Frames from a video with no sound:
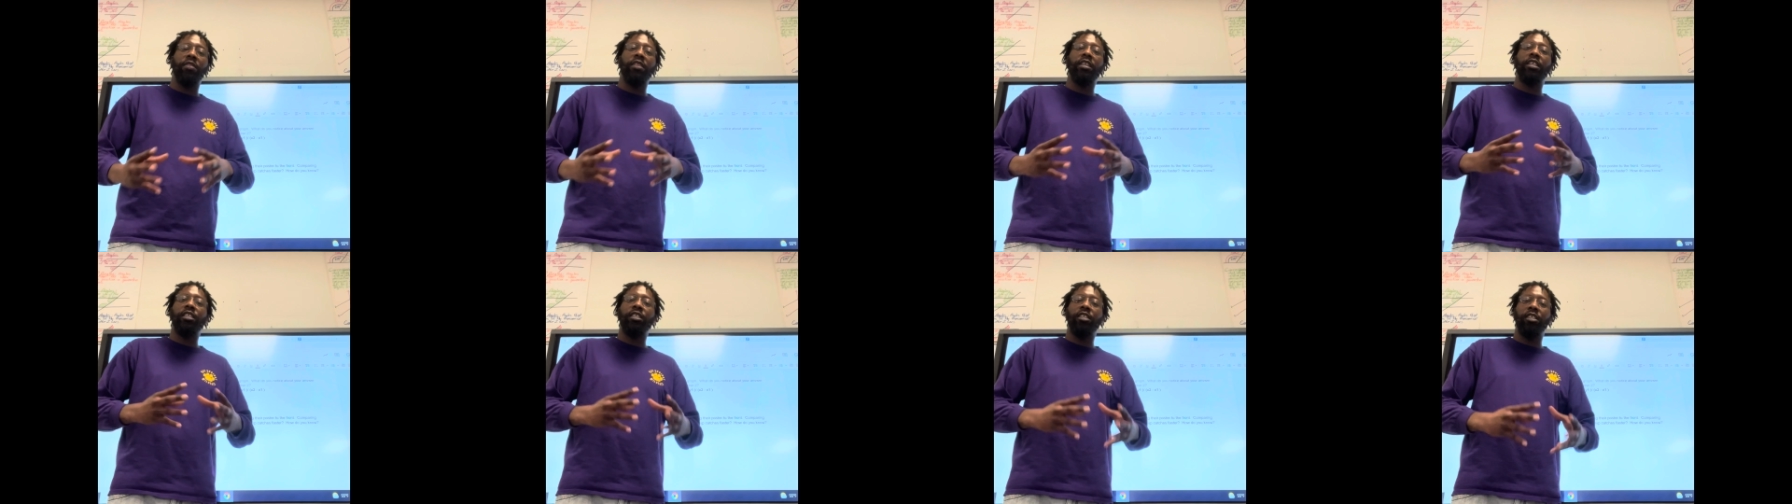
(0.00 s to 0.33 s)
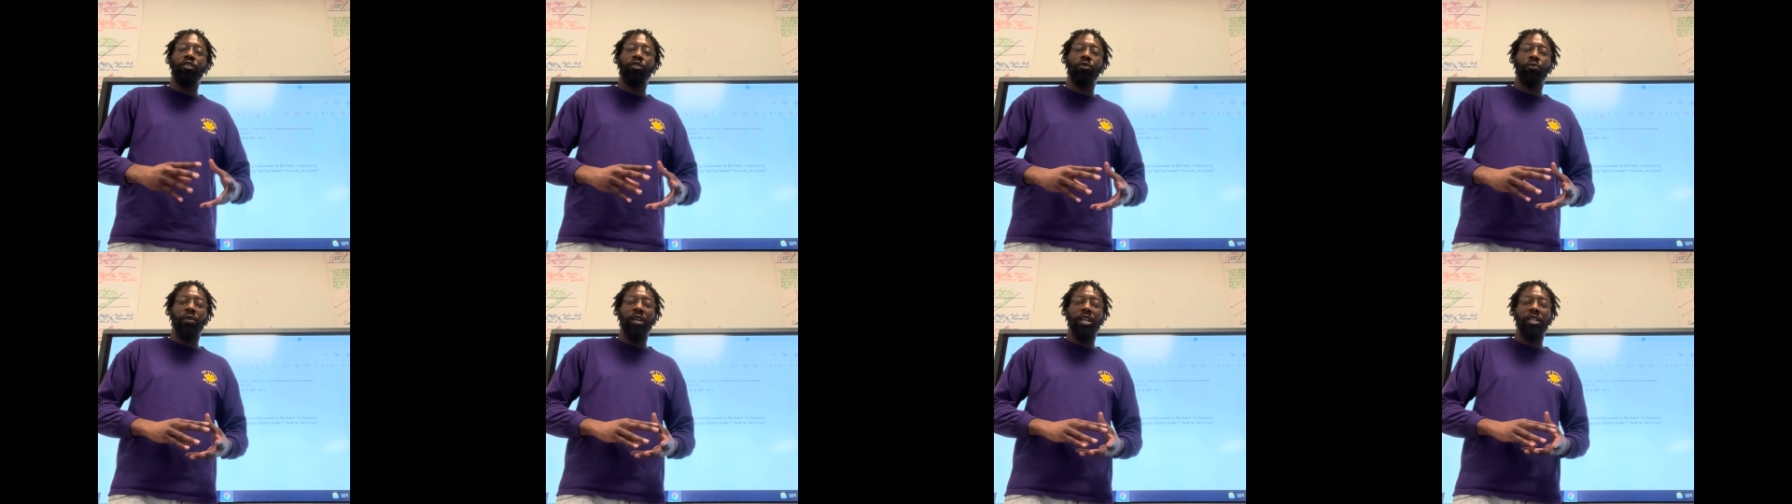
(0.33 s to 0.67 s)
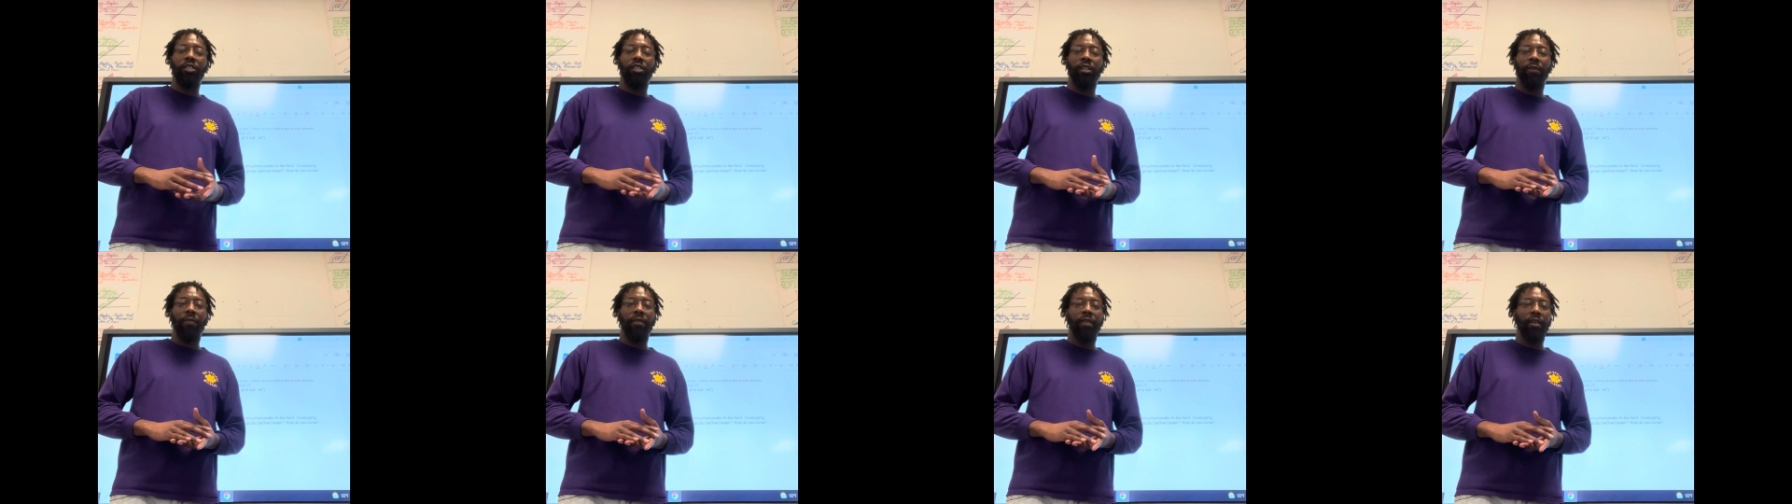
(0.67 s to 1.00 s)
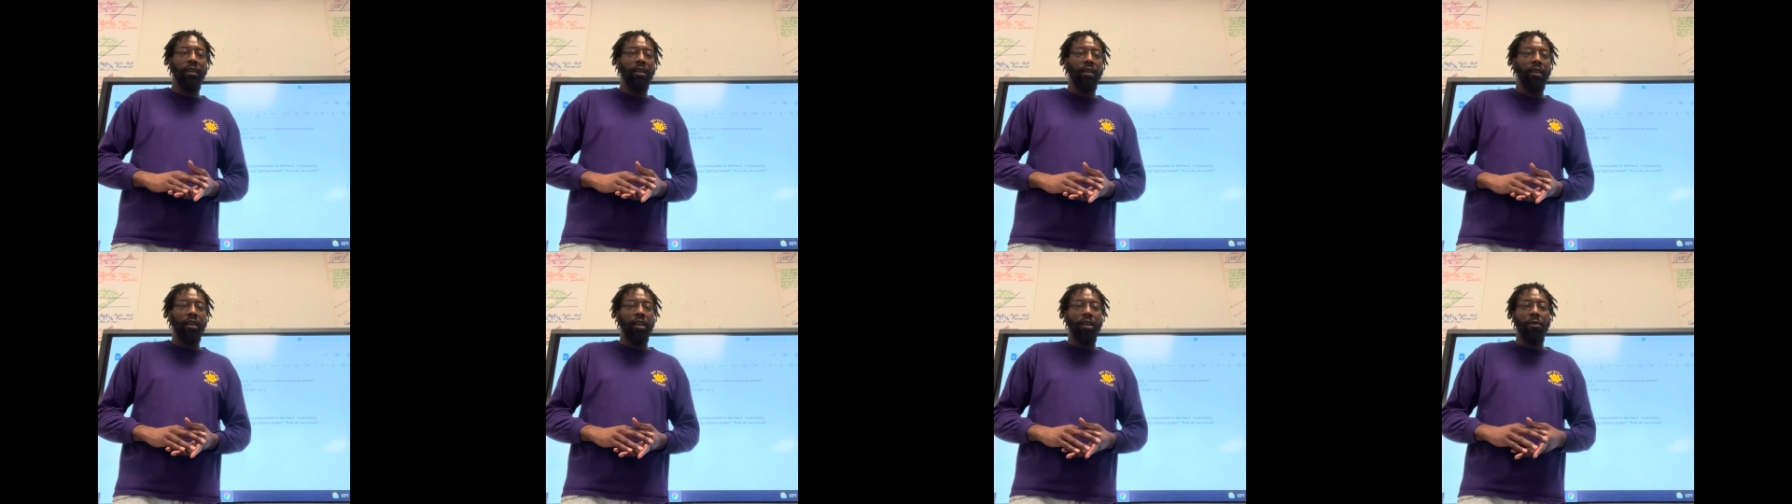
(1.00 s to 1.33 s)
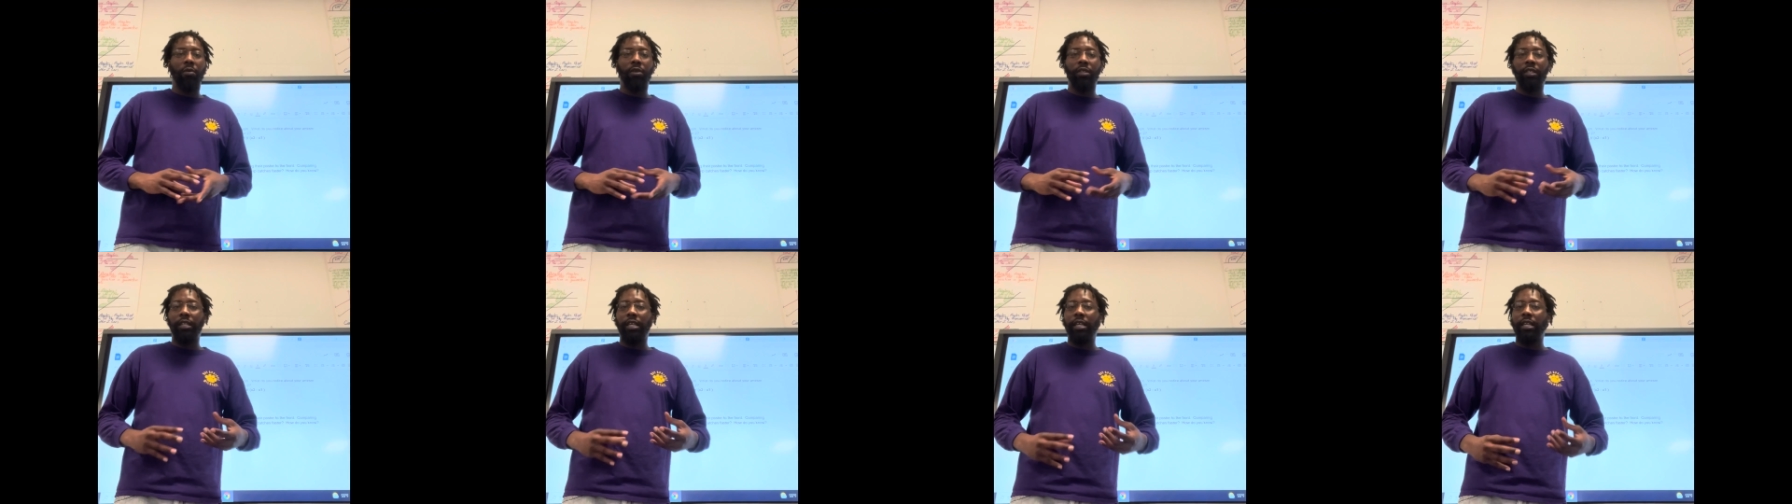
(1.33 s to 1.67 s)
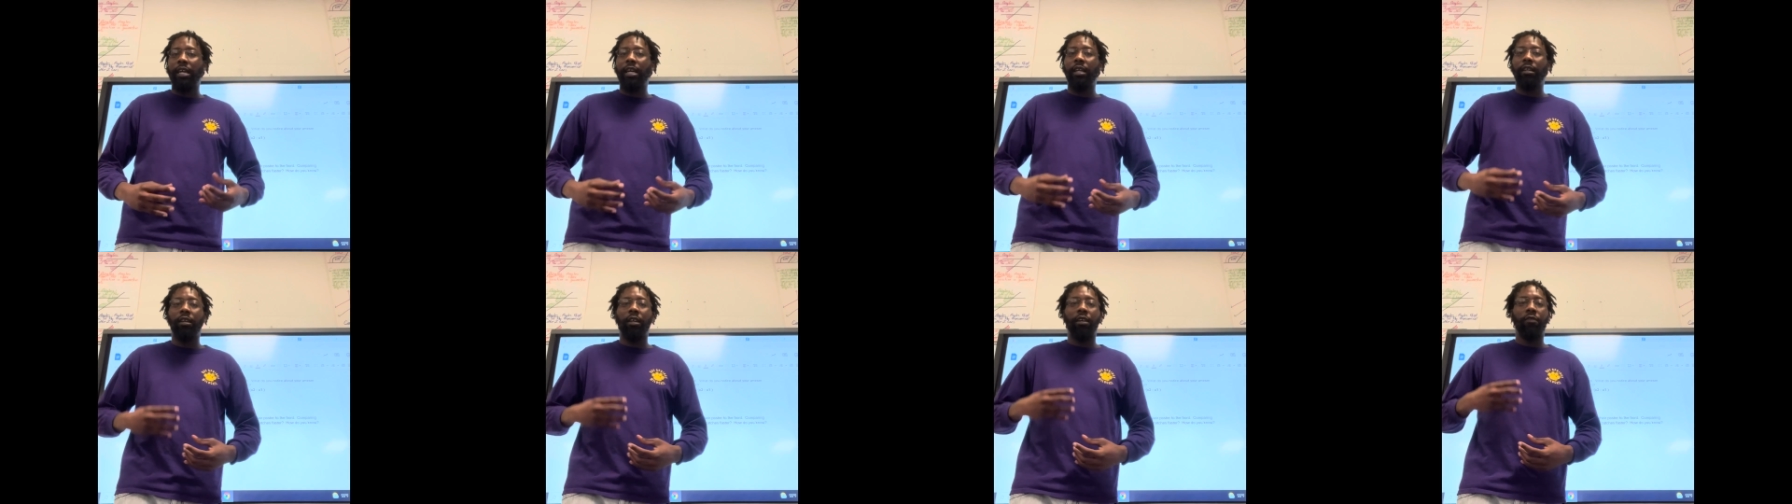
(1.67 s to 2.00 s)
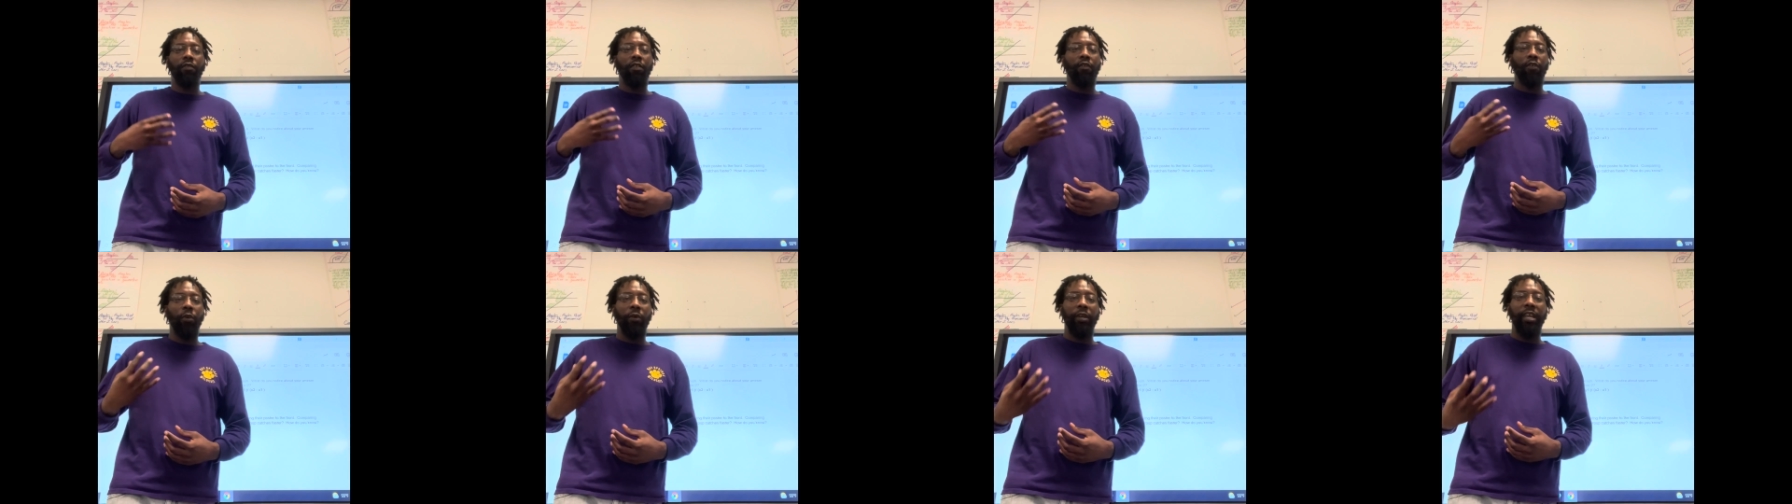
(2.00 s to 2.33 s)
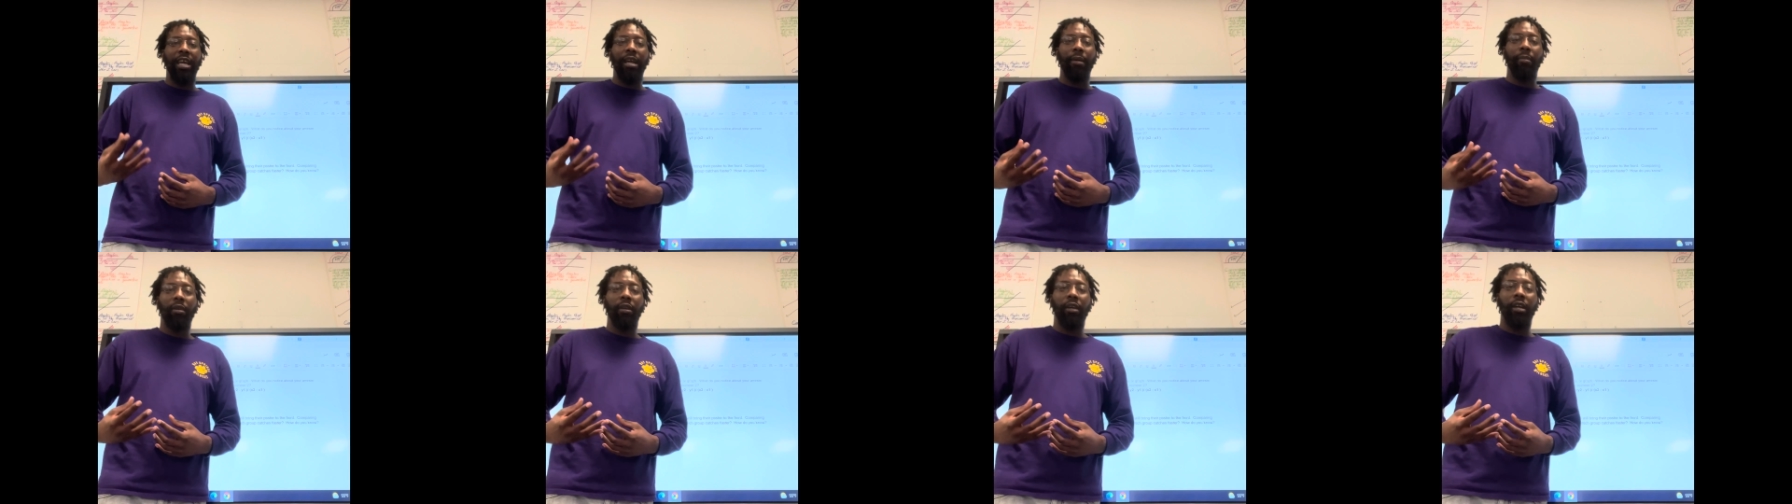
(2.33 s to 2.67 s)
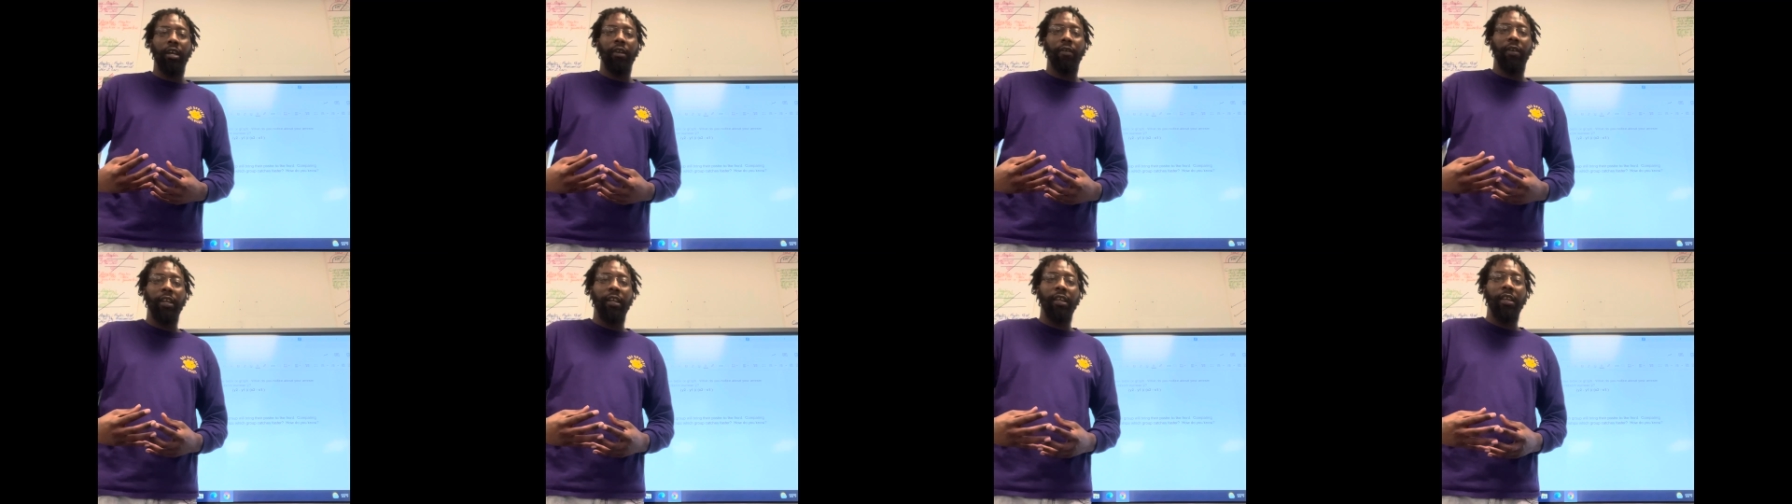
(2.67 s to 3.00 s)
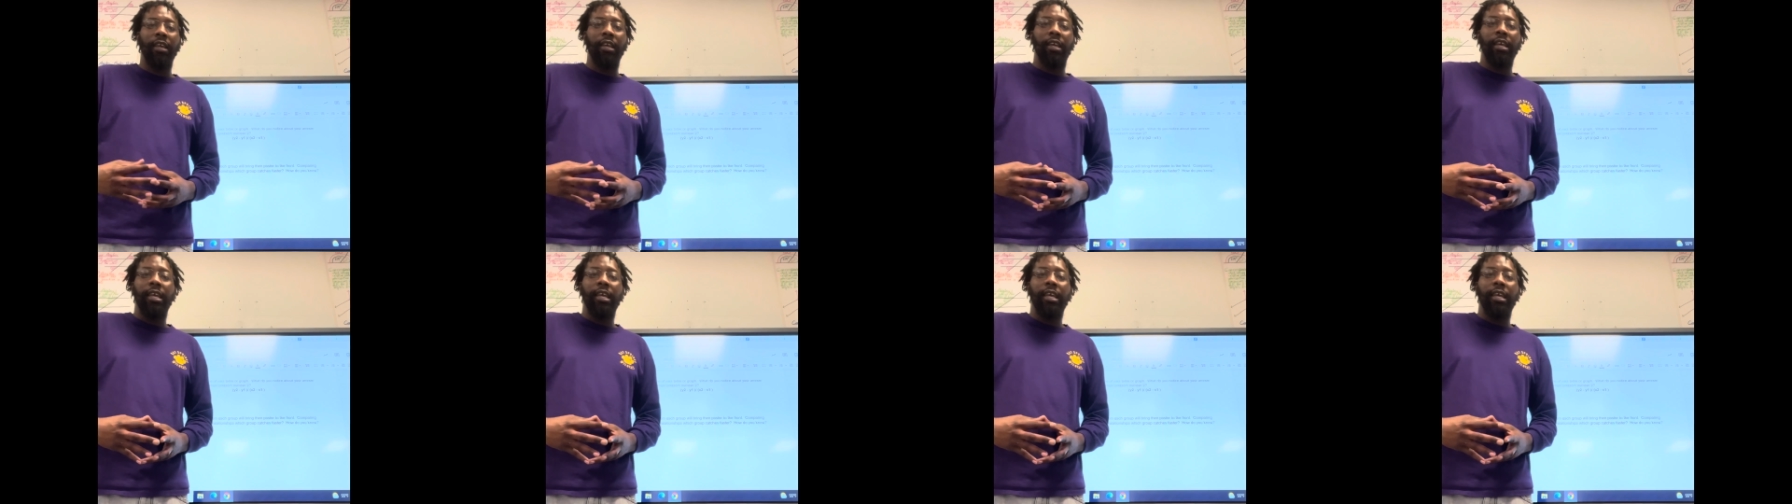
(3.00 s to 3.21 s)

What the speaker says: this situation? And once again, I was looking for vocabulary.